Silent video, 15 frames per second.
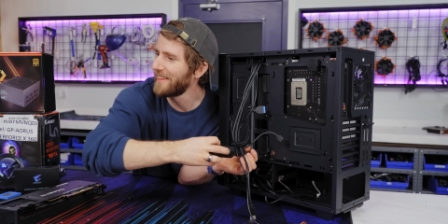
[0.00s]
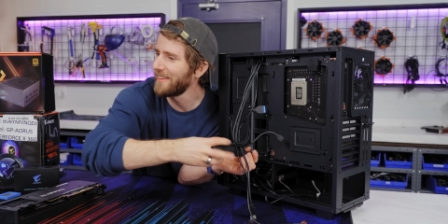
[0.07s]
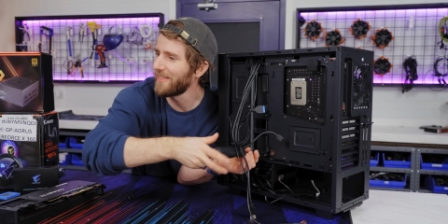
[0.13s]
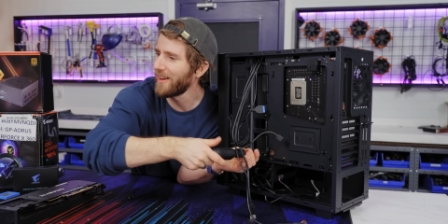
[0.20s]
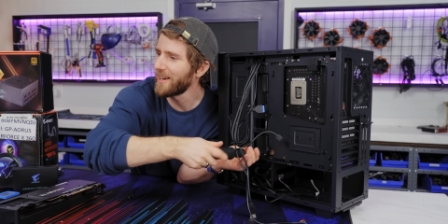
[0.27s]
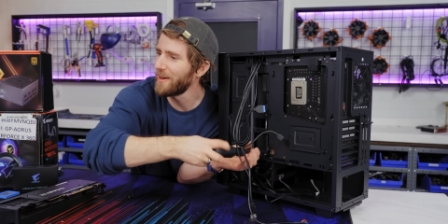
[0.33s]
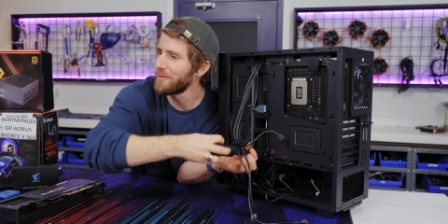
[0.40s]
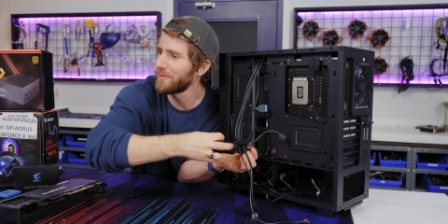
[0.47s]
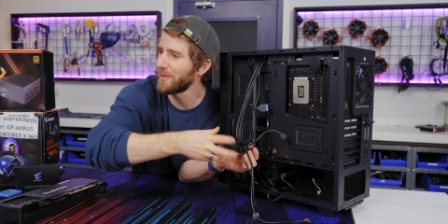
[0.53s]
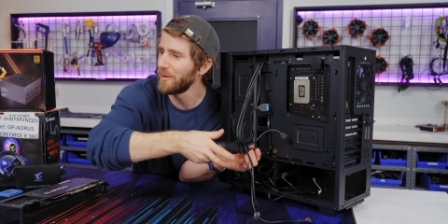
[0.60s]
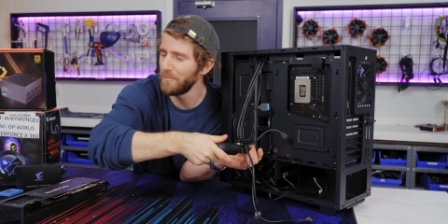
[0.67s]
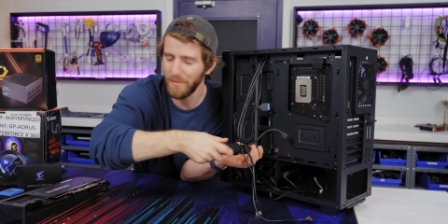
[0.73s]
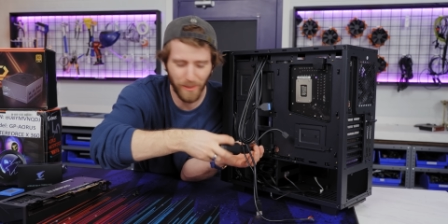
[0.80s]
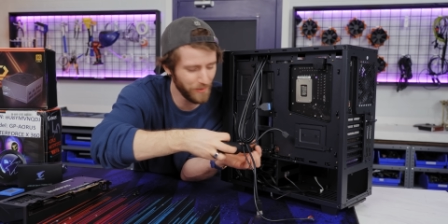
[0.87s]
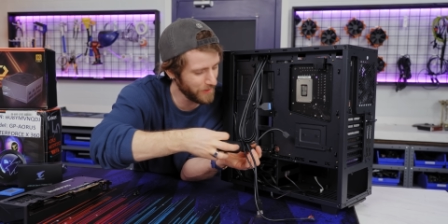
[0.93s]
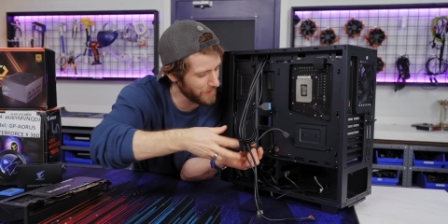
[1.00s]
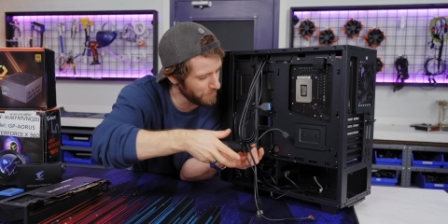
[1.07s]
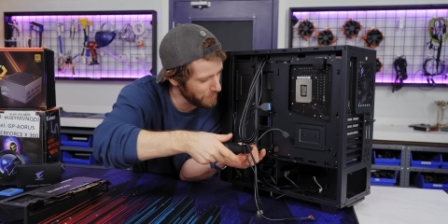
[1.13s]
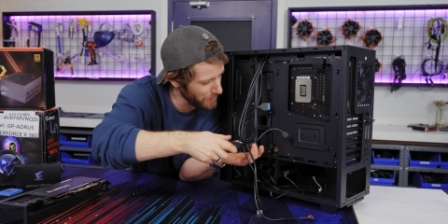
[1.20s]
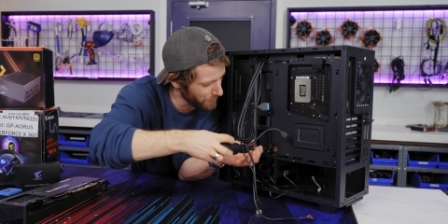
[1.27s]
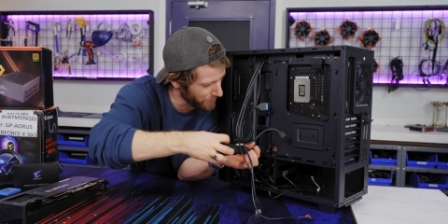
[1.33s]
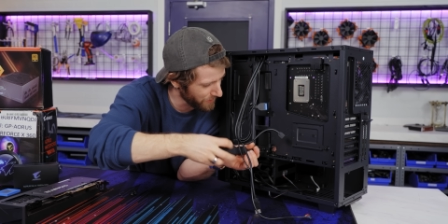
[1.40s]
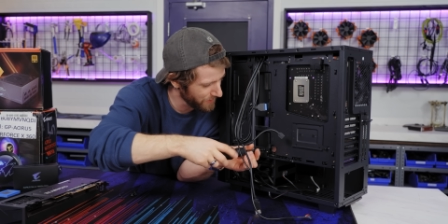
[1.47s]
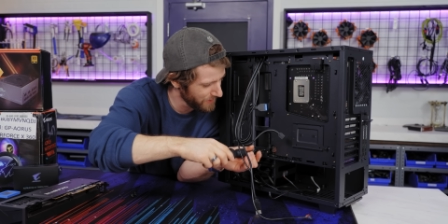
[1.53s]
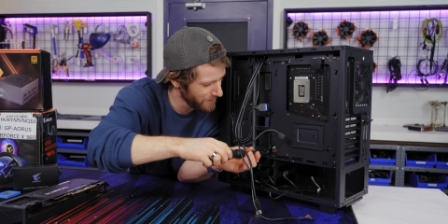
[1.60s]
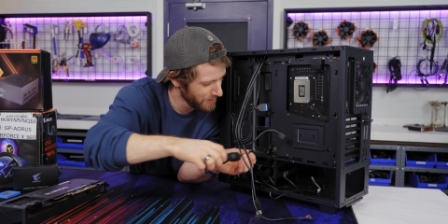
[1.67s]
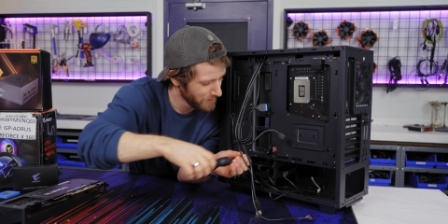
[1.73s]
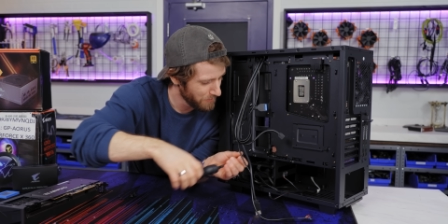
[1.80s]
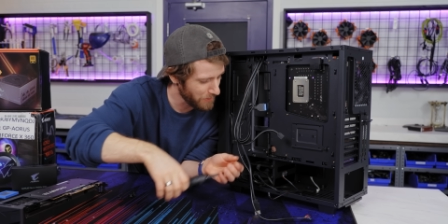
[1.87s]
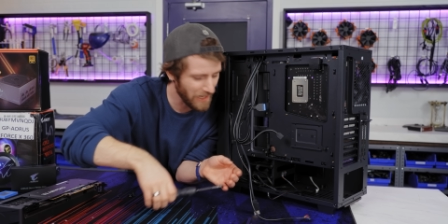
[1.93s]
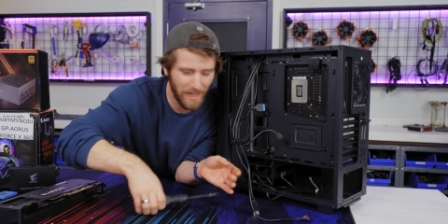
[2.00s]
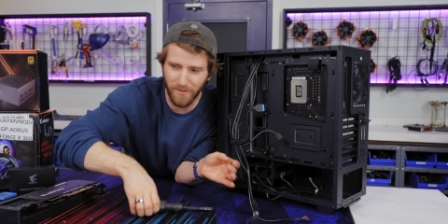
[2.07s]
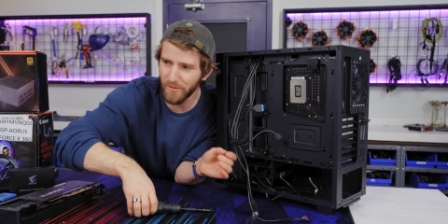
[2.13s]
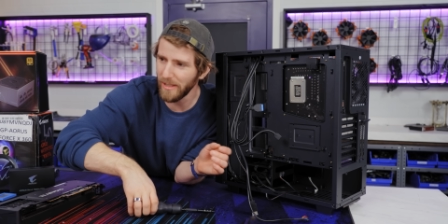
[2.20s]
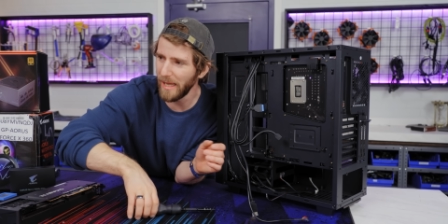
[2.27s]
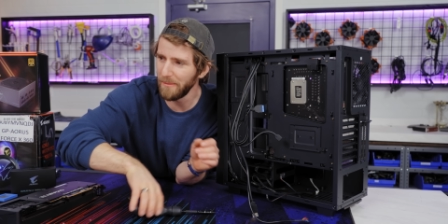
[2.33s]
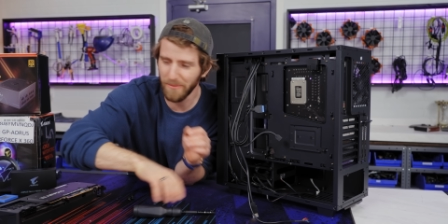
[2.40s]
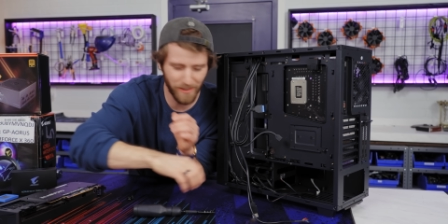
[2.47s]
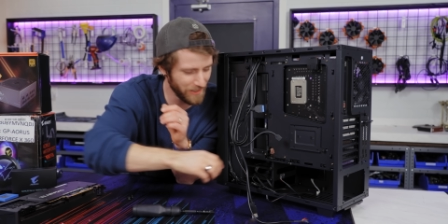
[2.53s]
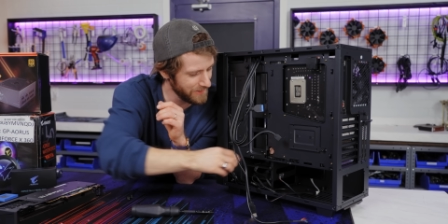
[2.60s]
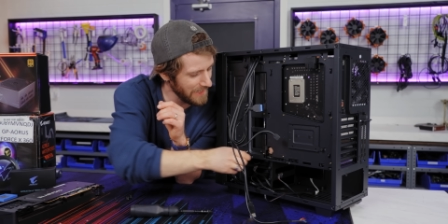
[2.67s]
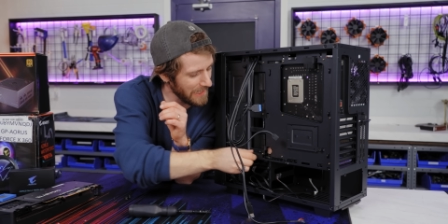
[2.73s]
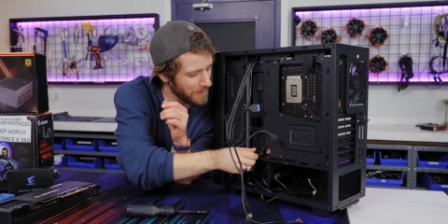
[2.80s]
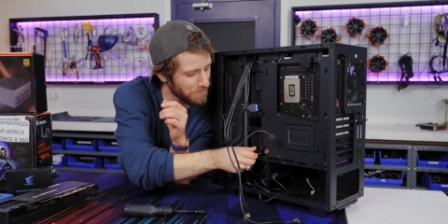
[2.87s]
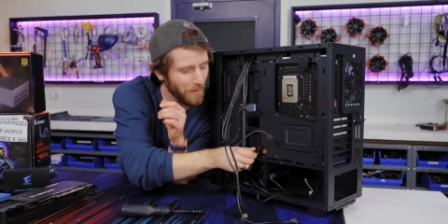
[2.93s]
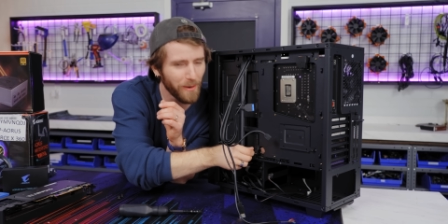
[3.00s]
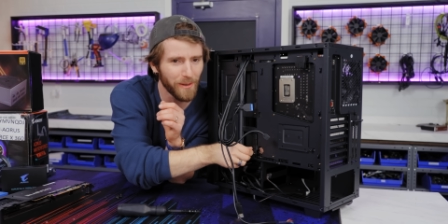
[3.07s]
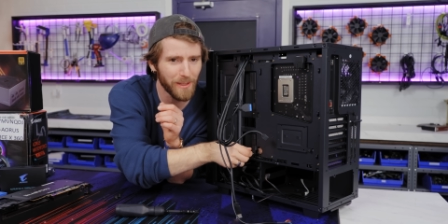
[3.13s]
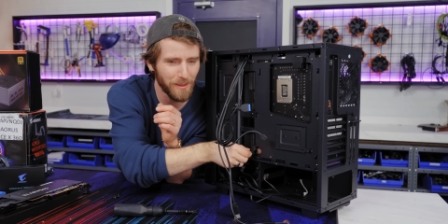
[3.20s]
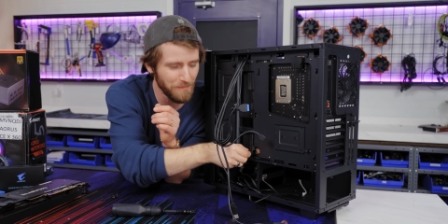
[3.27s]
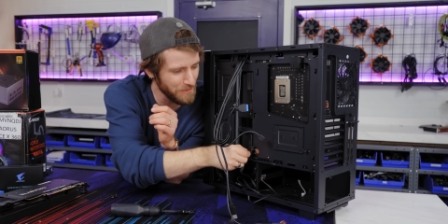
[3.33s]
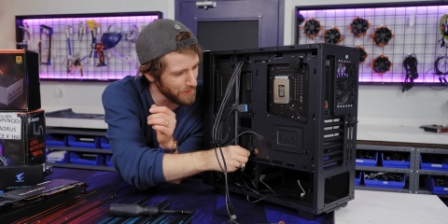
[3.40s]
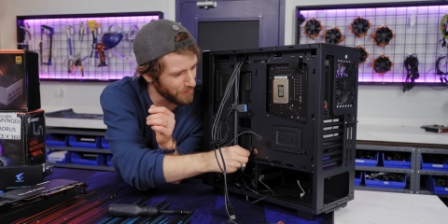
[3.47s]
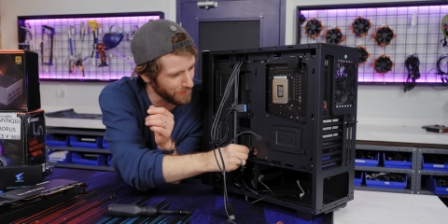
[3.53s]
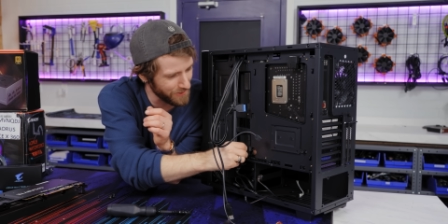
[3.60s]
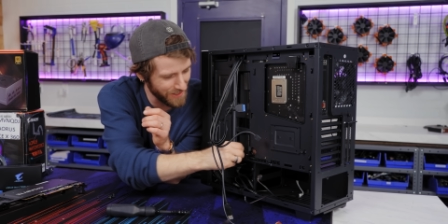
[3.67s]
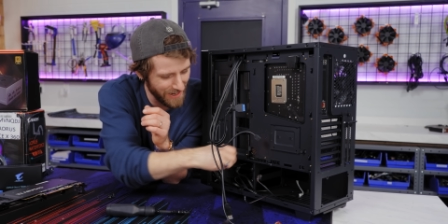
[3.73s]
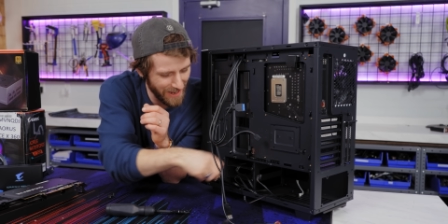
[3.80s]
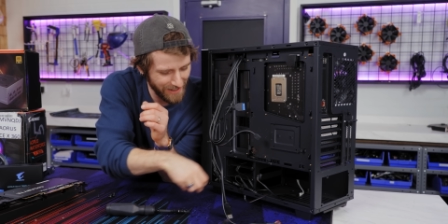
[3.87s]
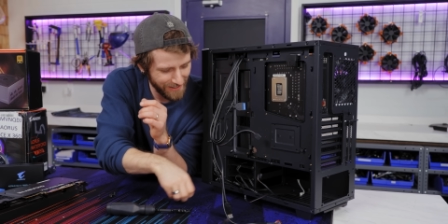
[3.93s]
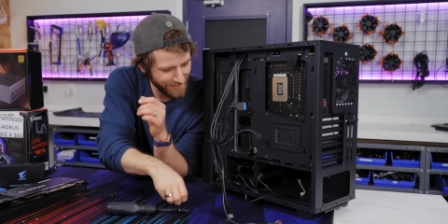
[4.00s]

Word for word: They thought I was going to build a computer, but actually I'm going to take apart a computer today.